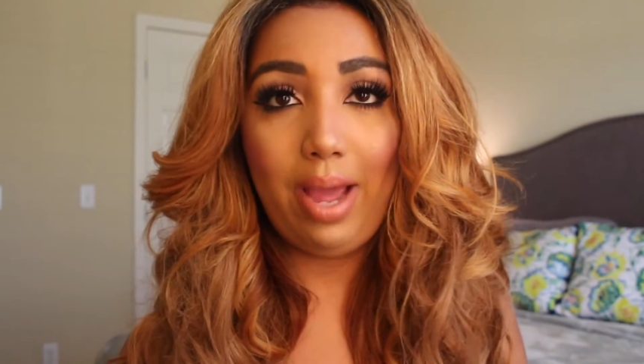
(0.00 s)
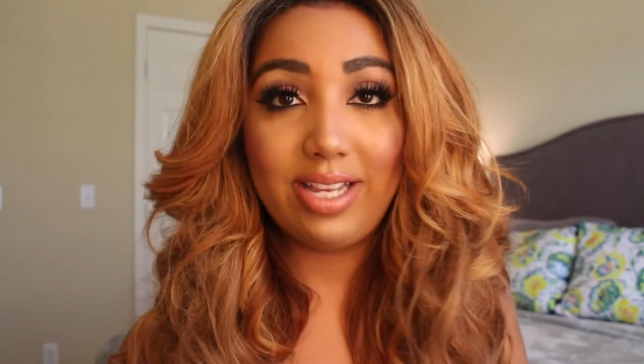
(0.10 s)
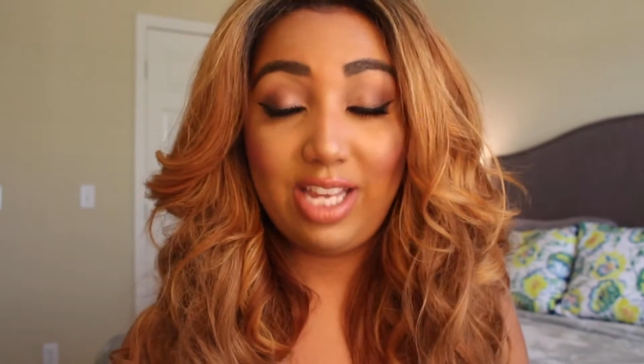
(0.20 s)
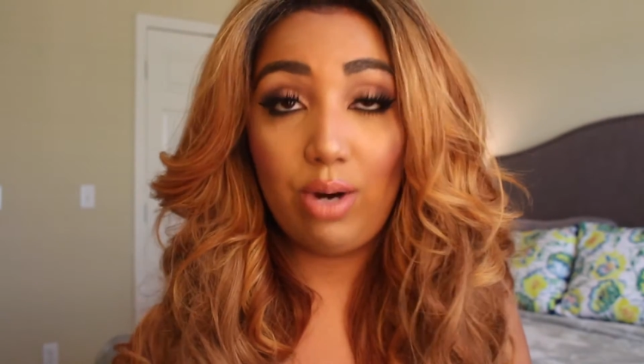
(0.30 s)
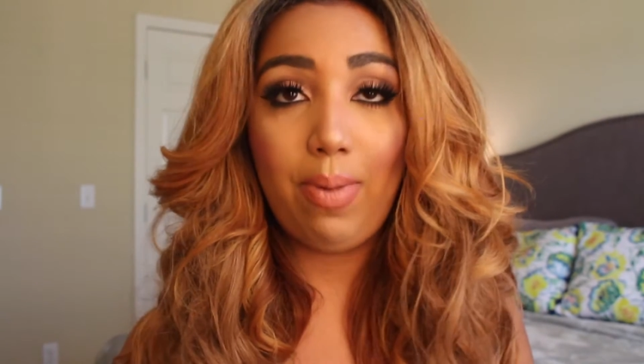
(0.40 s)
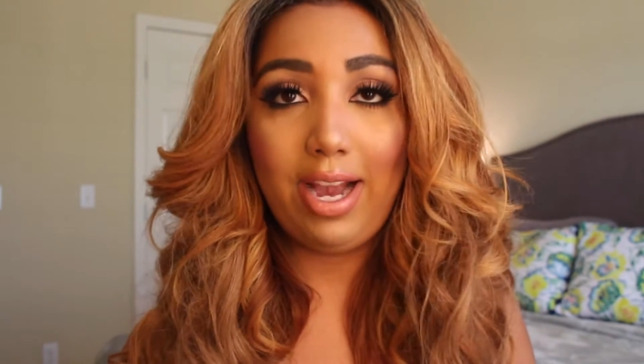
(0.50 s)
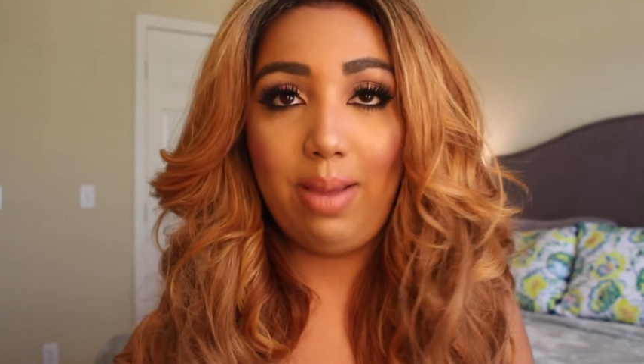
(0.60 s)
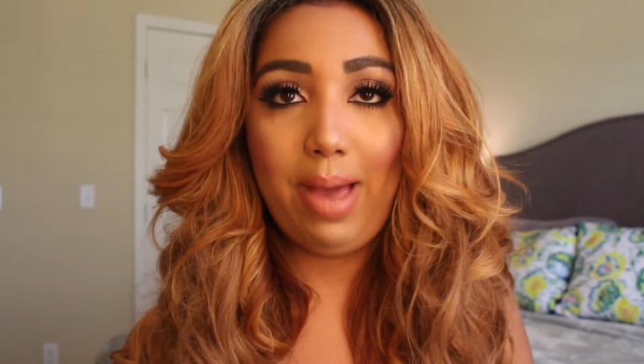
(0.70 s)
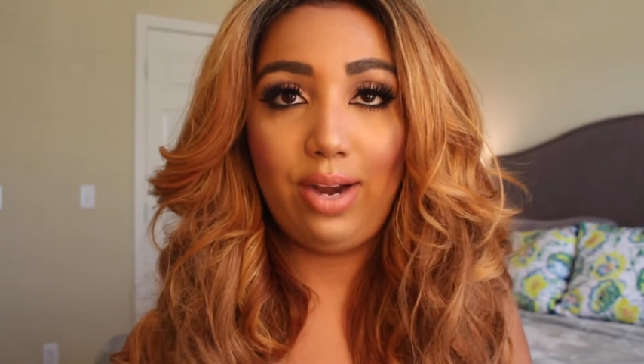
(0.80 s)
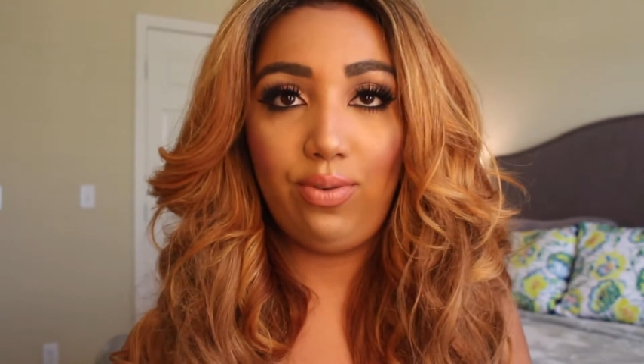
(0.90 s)
my secret
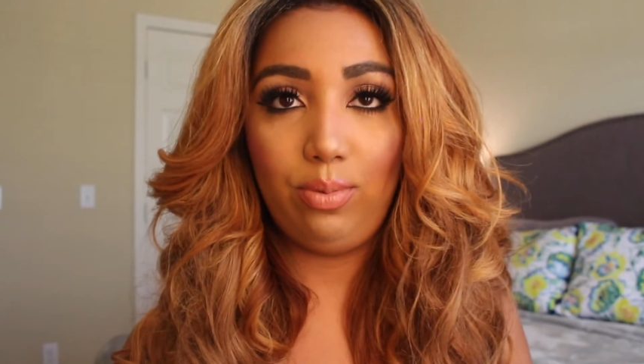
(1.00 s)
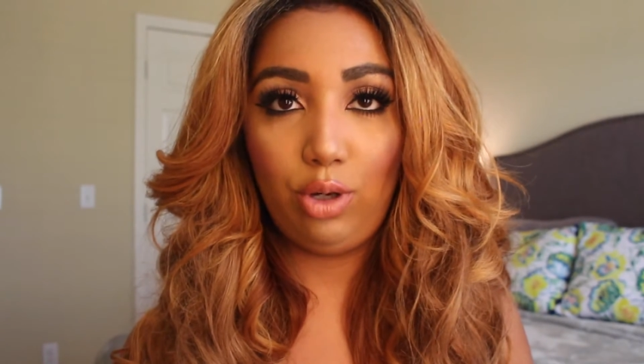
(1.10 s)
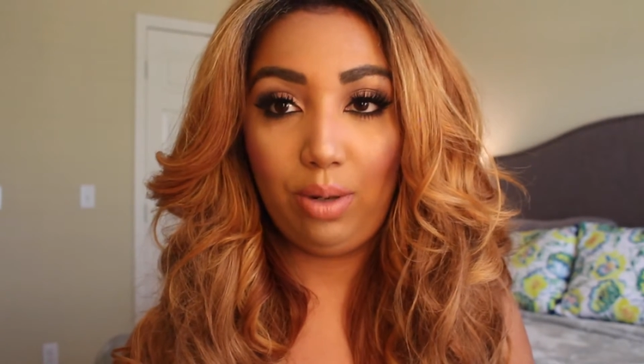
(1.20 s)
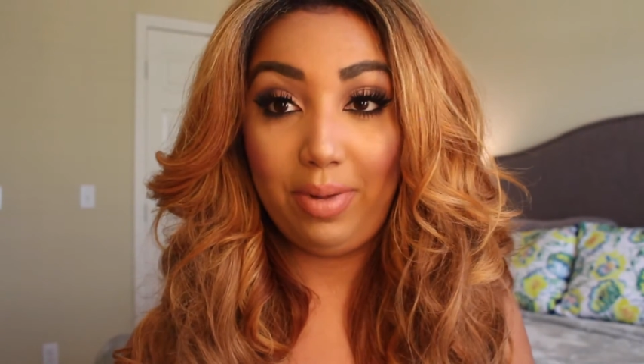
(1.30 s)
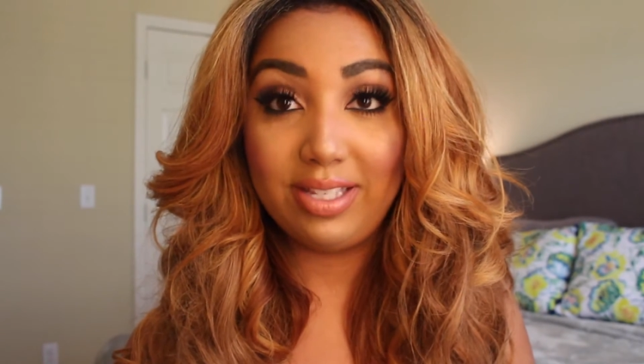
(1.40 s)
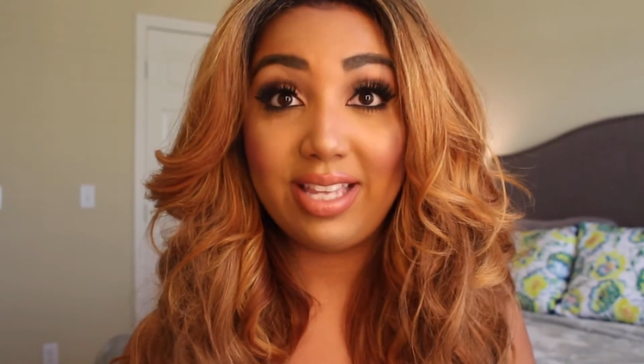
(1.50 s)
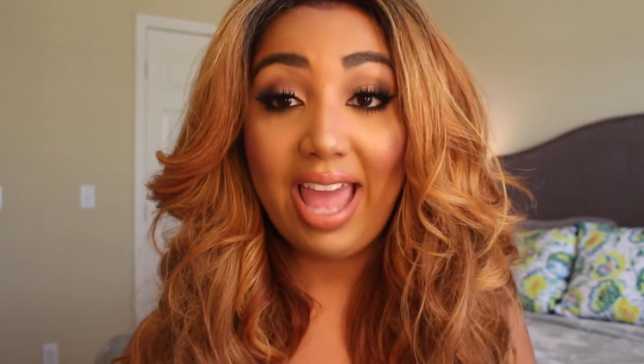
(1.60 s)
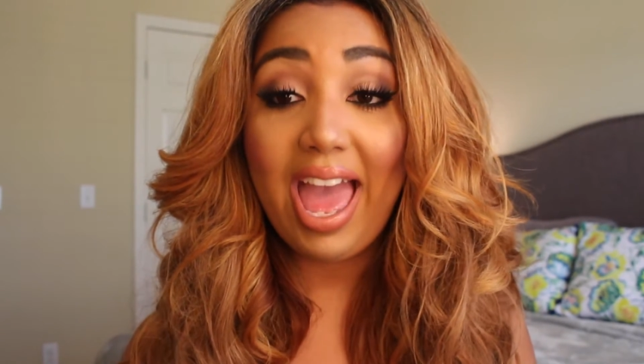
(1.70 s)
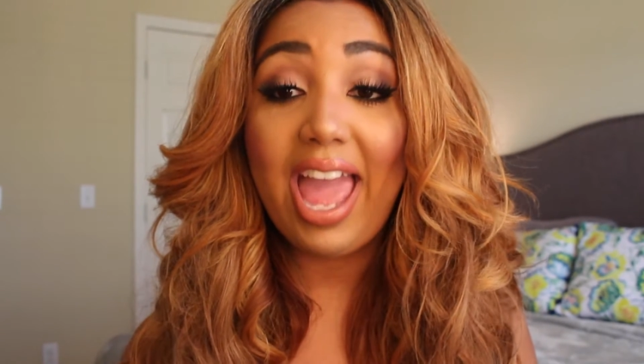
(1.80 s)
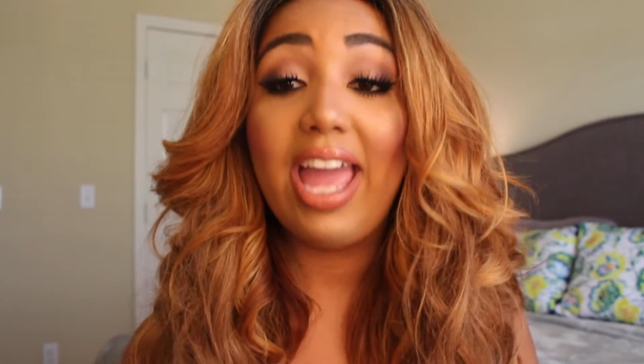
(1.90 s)
brightening powder from Laura
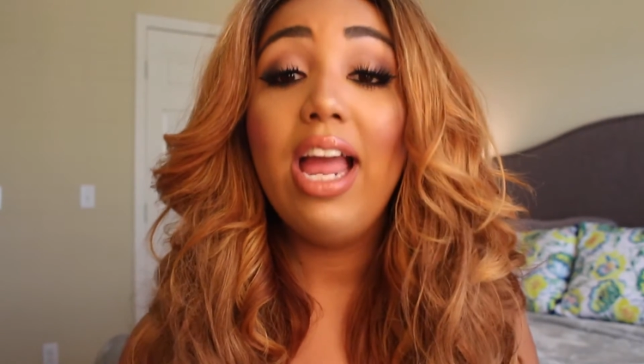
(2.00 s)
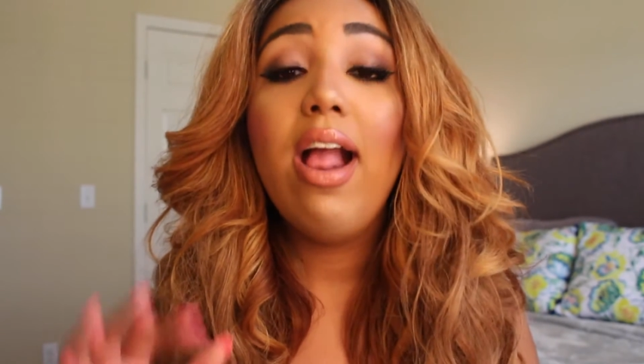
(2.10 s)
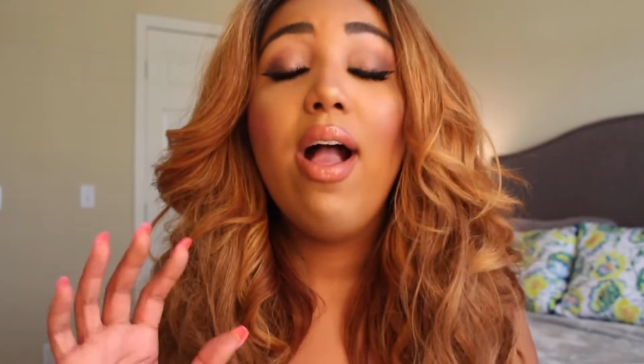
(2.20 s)
Mercier,